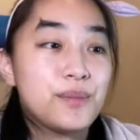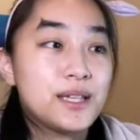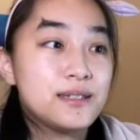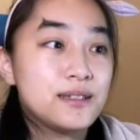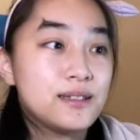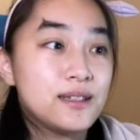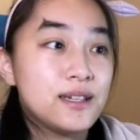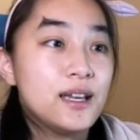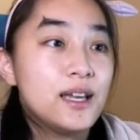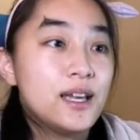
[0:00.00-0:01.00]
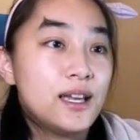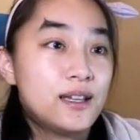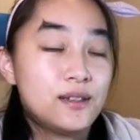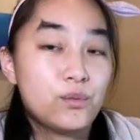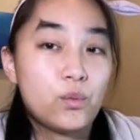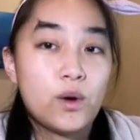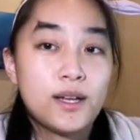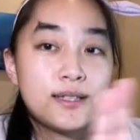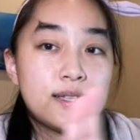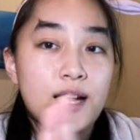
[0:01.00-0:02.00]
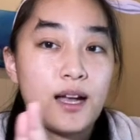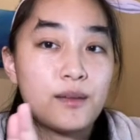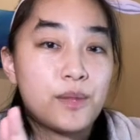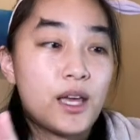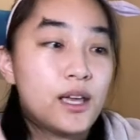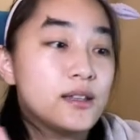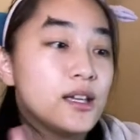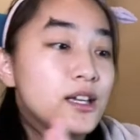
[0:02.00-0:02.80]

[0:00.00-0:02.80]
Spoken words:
basically in one timeline.